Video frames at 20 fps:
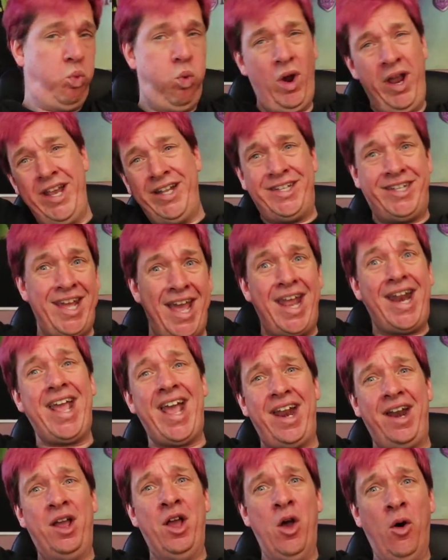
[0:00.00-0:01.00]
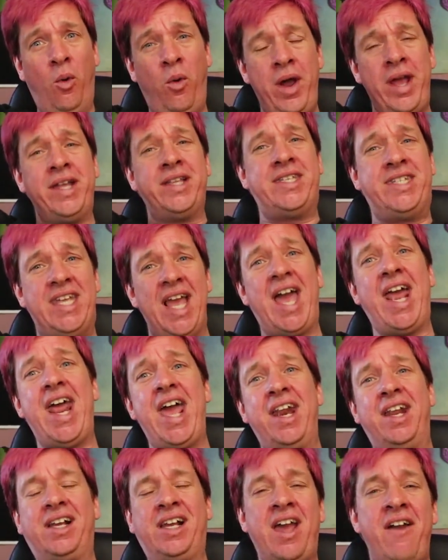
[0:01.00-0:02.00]
We did it! We
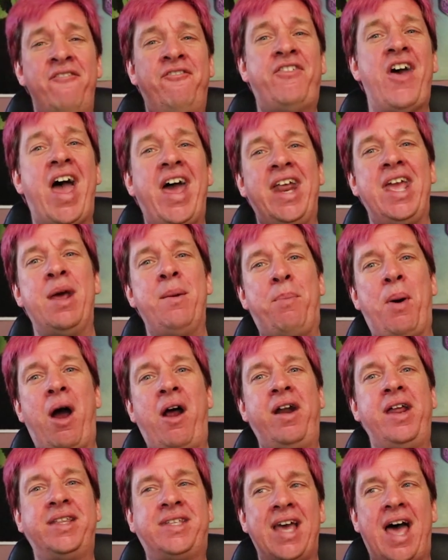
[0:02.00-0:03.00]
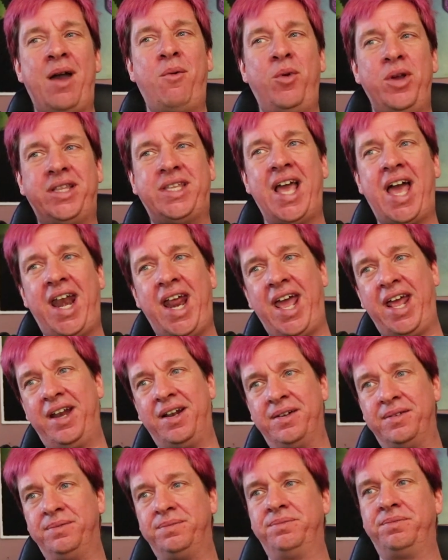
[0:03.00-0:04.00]
did it! Confetti and party time, we did
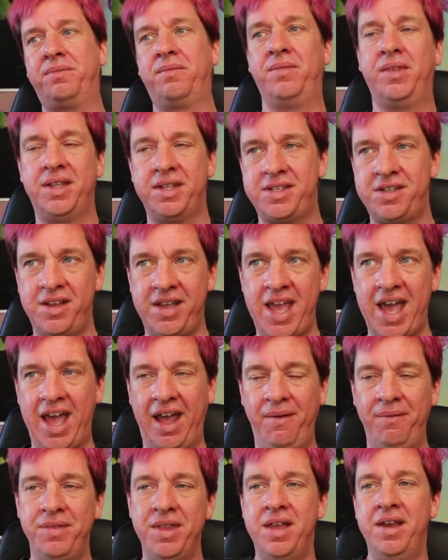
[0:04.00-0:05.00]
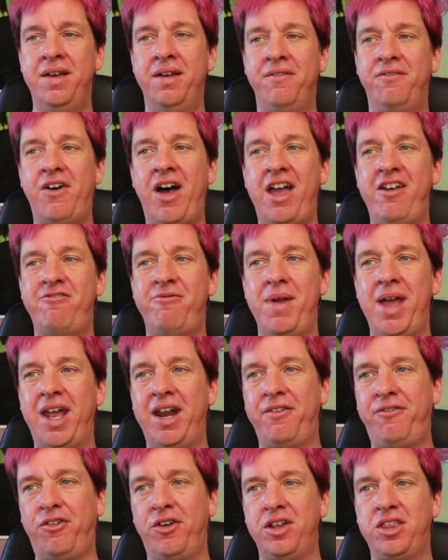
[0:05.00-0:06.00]
it! So yeah, five
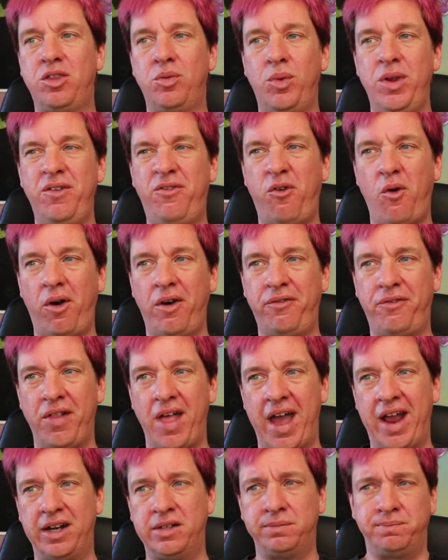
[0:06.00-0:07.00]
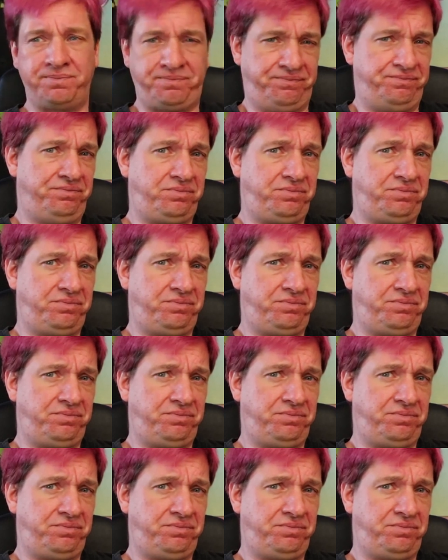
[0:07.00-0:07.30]
mana for a three-four flyer.